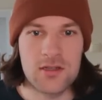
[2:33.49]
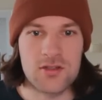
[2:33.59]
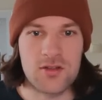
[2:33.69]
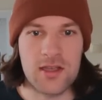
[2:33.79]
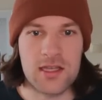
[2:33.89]

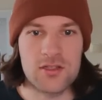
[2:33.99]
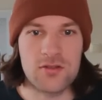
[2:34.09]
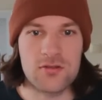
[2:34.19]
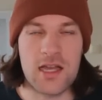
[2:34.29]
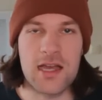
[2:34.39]
So you can
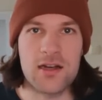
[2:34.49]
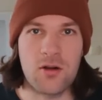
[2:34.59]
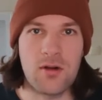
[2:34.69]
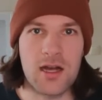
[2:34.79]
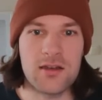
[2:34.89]
choose either
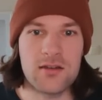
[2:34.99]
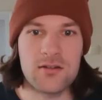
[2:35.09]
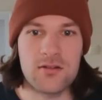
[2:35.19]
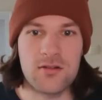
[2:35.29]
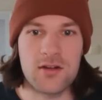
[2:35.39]
one
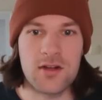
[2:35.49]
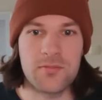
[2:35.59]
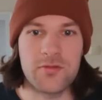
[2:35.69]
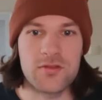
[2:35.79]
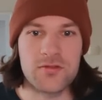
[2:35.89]
or
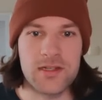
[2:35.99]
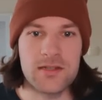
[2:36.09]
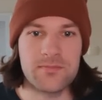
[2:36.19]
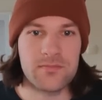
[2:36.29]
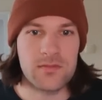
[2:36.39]
up to three.